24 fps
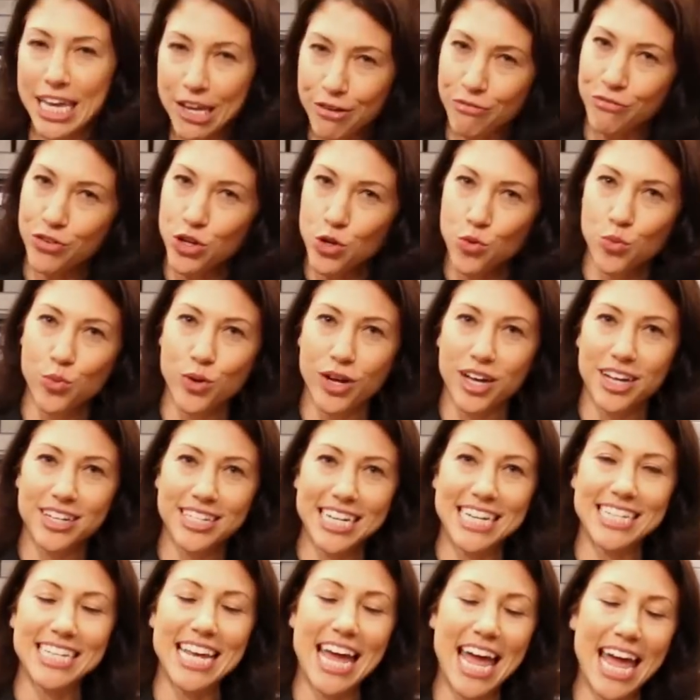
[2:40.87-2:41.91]
if you want
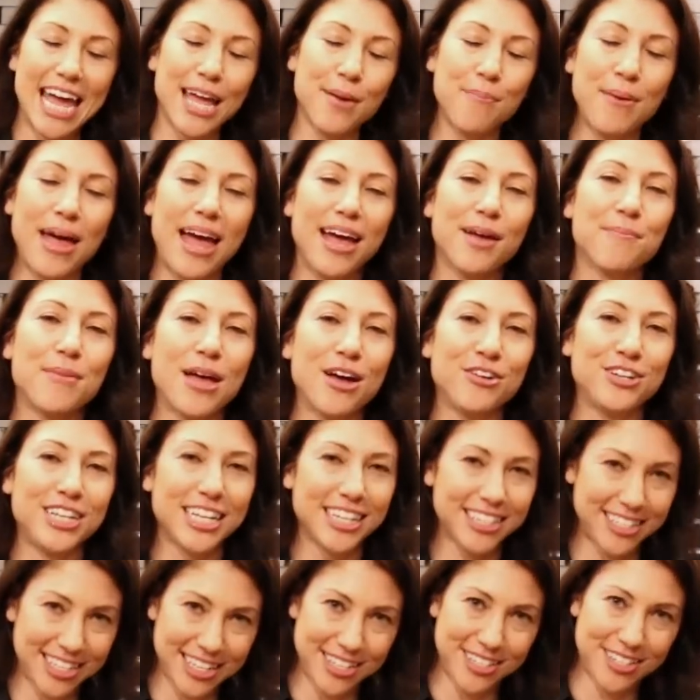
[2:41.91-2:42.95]
a tank bag
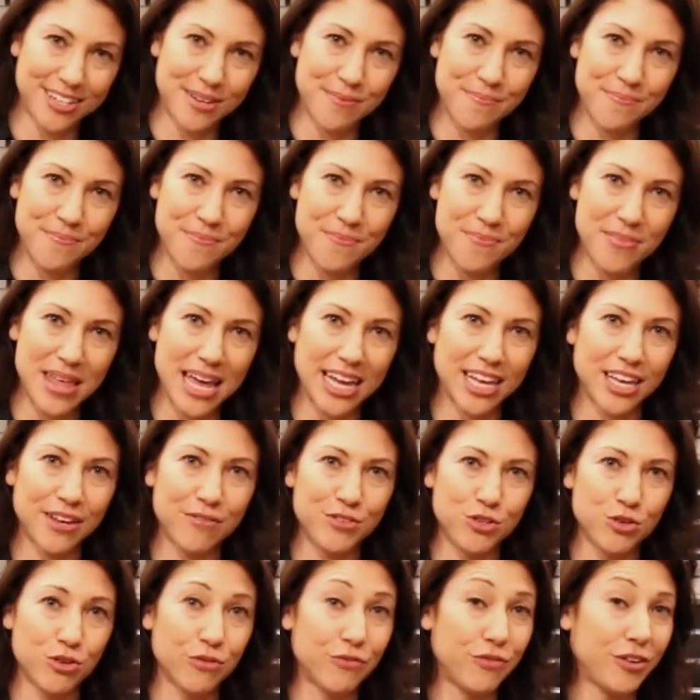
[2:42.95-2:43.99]
mounting system that
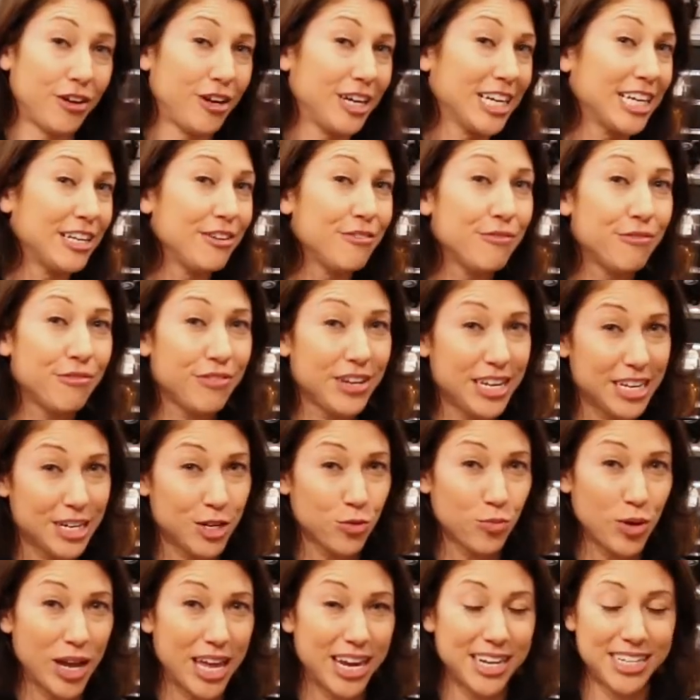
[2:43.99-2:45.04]
gives you a very
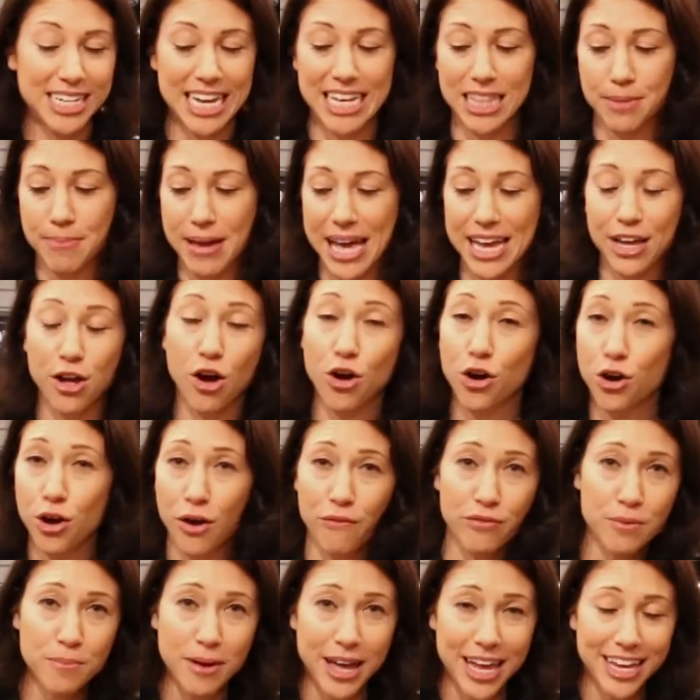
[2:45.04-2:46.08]
convenient way to take the bag on and
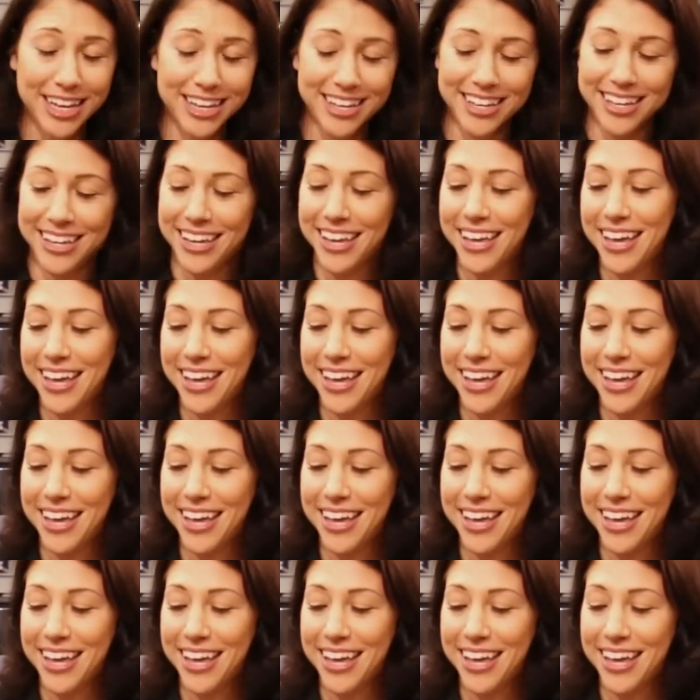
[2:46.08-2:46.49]
off the bike,